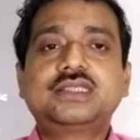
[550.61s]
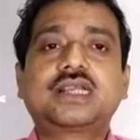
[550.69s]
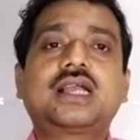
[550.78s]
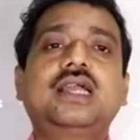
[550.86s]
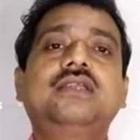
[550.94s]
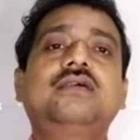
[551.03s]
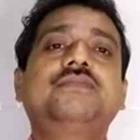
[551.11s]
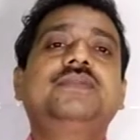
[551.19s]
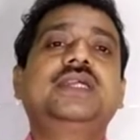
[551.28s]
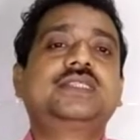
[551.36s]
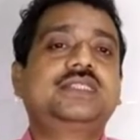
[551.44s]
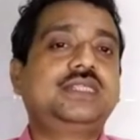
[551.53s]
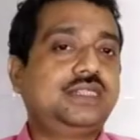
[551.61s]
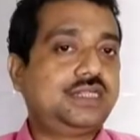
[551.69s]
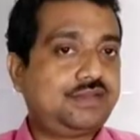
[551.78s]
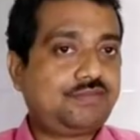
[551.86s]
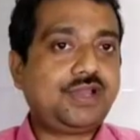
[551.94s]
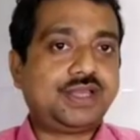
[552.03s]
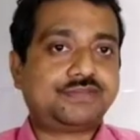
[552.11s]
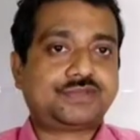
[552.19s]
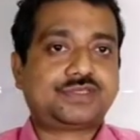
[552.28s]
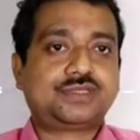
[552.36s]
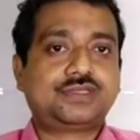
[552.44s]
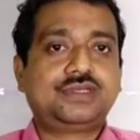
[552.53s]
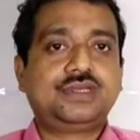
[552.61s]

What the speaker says: a kind of extended poems.